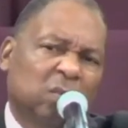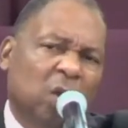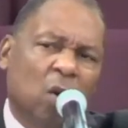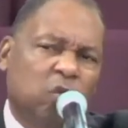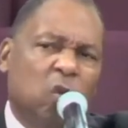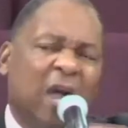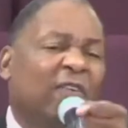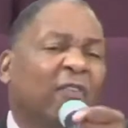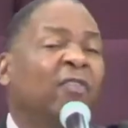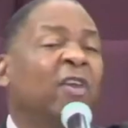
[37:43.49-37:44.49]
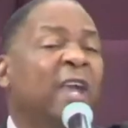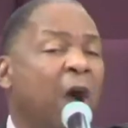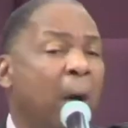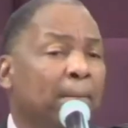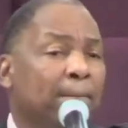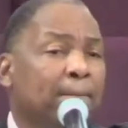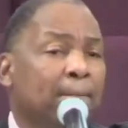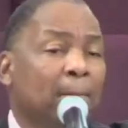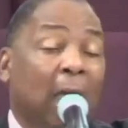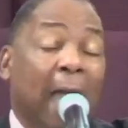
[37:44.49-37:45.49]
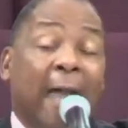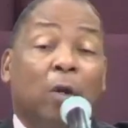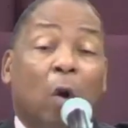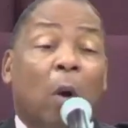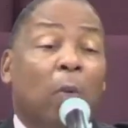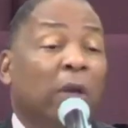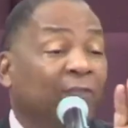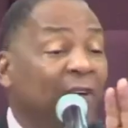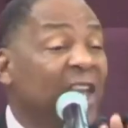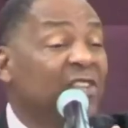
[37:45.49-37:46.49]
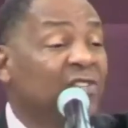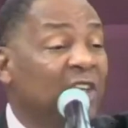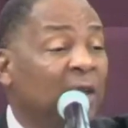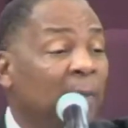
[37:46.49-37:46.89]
Don't you ever fear. I know what we're facing.